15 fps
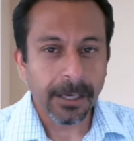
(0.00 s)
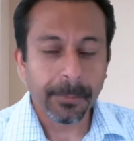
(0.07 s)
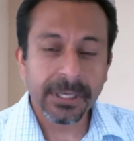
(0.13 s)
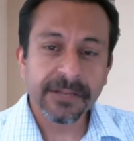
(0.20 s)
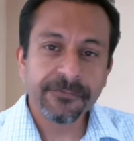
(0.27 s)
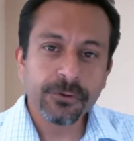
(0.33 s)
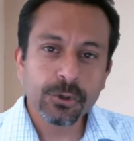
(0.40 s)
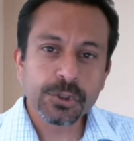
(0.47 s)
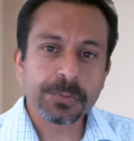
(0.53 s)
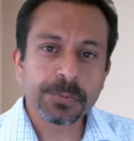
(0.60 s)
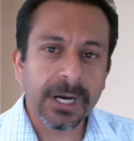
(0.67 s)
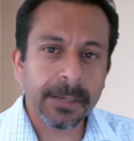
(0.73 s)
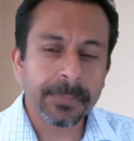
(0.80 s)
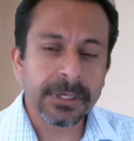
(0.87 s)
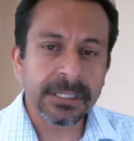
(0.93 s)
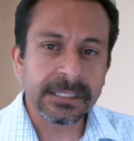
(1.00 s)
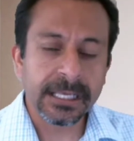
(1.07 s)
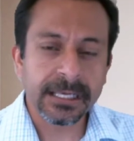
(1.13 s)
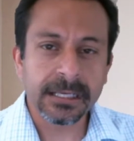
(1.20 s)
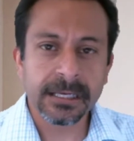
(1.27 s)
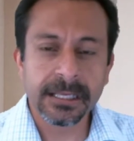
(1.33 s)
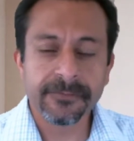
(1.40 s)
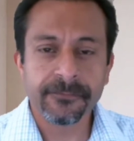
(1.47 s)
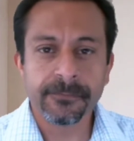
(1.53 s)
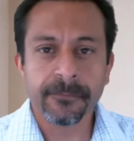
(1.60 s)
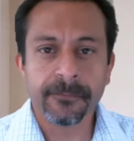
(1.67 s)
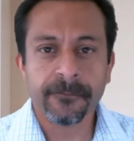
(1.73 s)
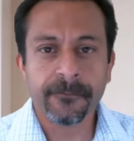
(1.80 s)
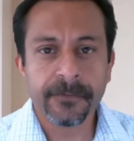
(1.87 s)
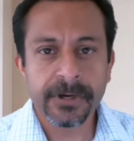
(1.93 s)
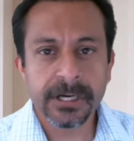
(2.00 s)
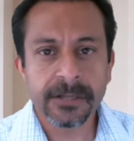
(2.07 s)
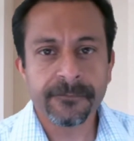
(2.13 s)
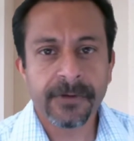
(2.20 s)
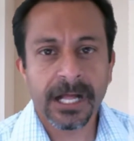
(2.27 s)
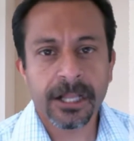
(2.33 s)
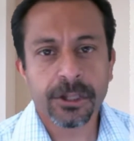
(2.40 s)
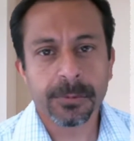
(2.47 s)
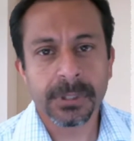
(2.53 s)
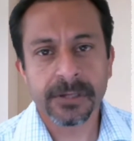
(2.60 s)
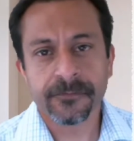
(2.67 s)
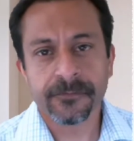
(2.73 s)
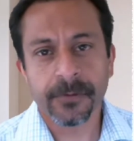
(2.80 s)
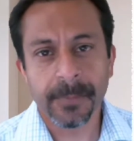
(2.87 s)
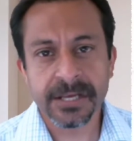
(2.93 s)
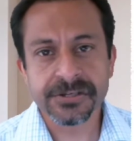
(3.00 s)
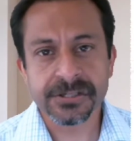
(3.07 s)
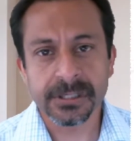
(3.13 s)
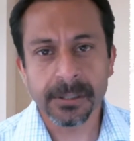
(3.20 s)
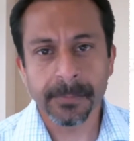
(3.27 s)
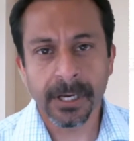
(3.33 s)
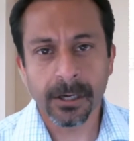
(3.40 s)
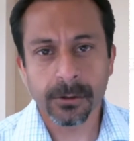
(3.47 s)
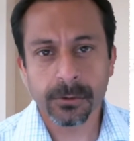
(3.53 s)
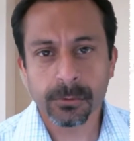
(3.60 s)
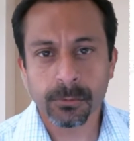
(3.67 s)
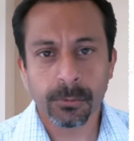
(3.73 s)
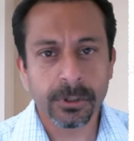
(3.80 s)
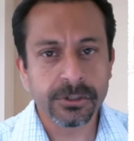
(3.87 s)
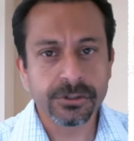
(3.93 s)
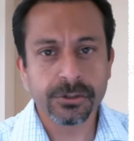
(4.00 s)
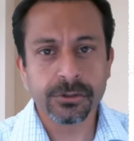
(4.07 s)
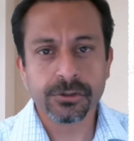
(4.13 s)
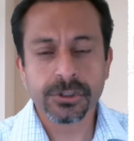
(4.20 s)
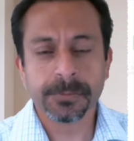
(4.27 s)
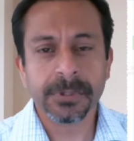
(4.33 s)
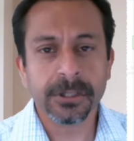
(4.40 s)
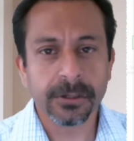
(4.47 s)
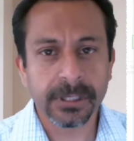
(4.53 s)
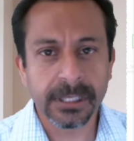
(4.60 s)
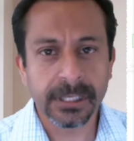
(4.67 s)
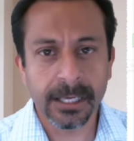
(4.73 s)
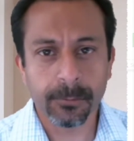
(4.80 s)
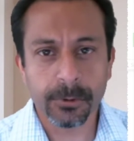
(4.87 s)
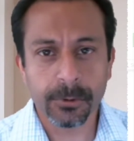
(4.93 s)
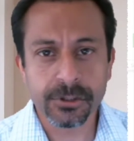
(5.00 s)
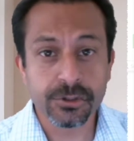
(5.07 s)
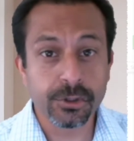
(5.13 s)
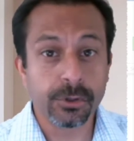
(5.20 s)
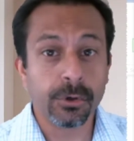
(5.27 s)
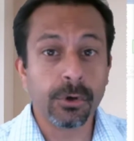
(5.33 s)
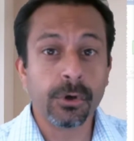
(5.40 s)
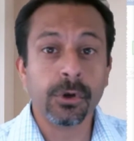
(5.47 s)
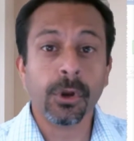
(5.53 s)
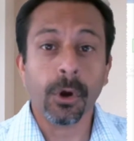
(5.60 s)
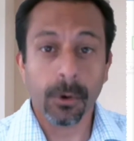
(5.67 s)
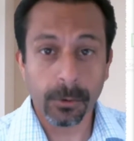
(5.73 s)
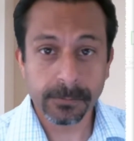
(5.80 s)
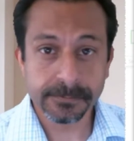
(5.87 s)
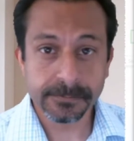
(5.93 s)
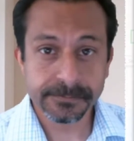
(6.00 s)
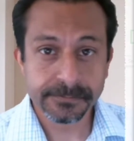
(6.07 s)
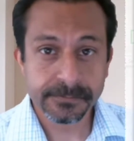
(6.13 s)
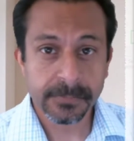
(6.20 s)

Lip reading: But if used properly, they can give very valuable information about what you should be looking at, what you should know.